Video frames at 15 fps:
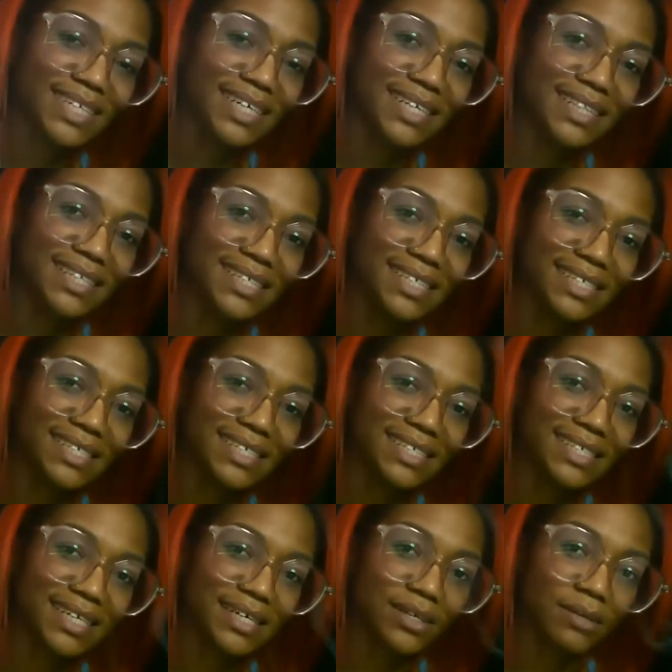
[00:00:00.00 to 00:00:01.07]
and this
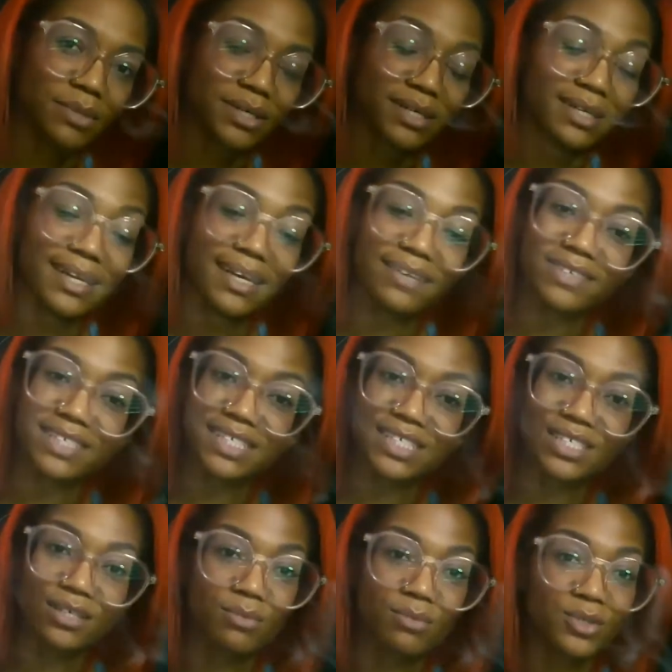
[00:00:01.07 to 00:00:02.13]
is a number 11.
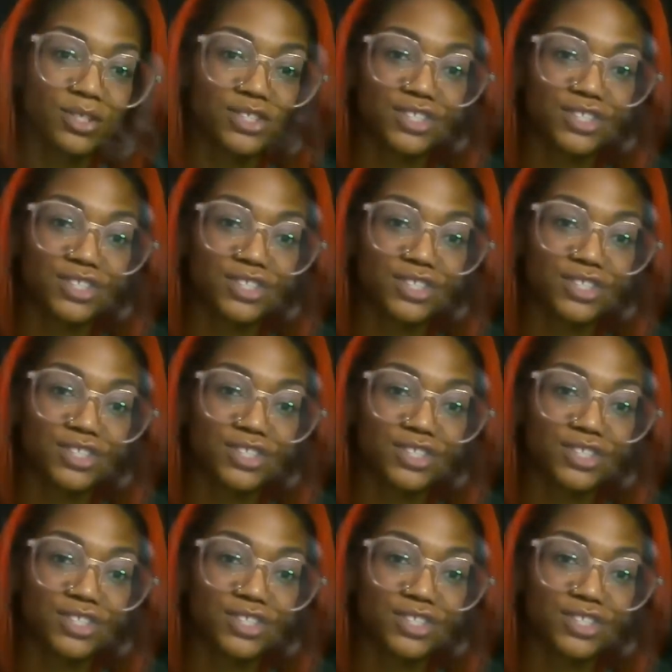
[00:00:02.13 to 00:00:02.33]
So, more